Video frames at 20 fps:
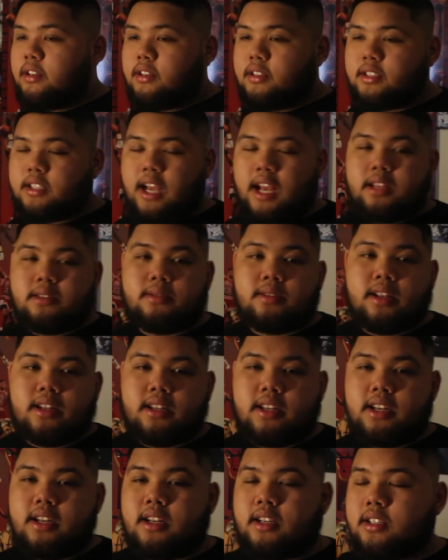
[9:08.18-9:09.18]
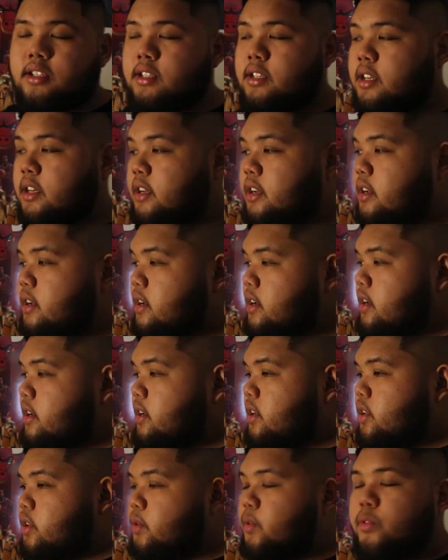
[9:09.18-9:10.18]
Signs with Adidas.
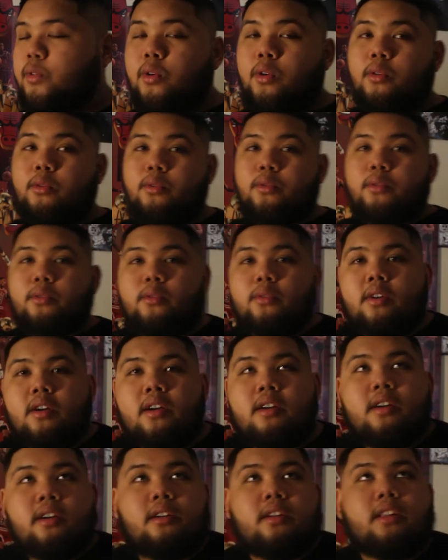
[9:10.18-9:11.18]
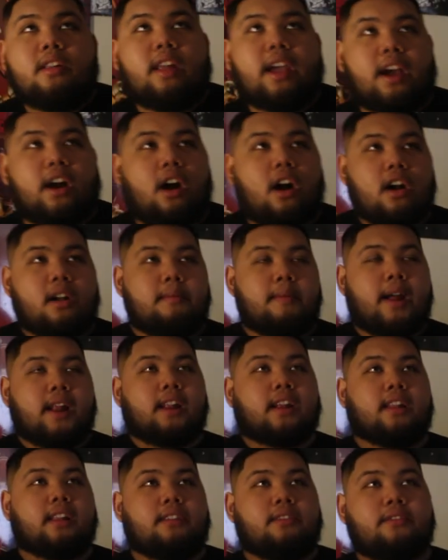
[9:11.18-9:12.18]
You won't like
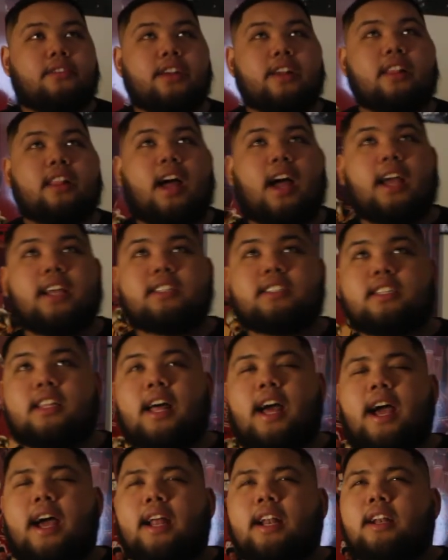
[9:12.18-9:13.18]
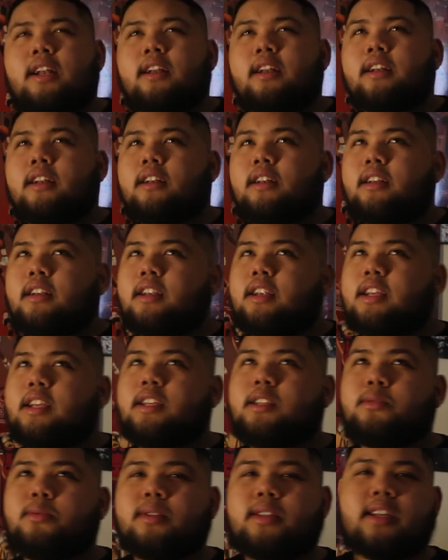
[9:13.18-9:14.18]
automatically realize that
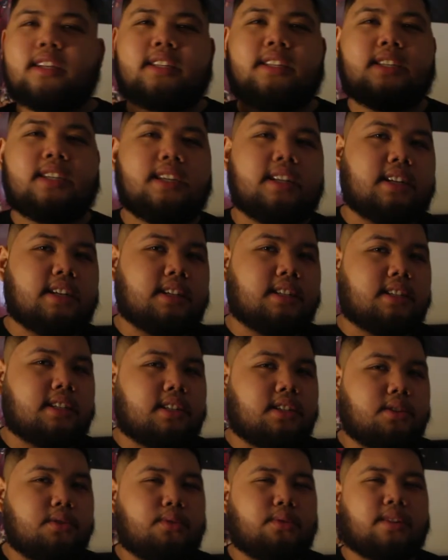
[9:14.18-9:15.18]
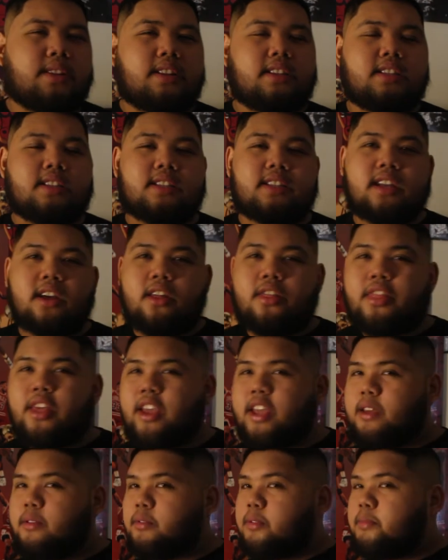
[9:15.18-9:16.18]
he's with Adidas. You would still
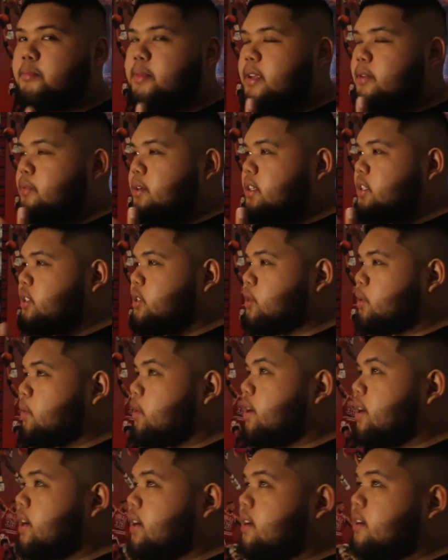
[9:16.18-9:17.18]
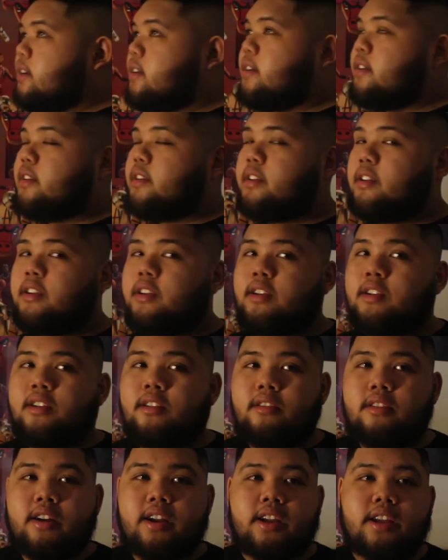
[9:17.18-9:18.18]
think he would be with Jordan,
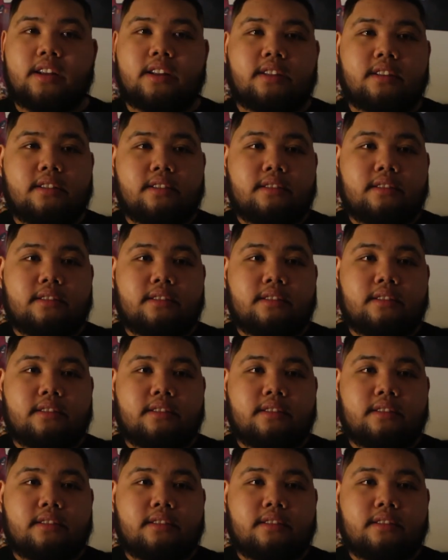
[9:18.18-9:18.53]
right?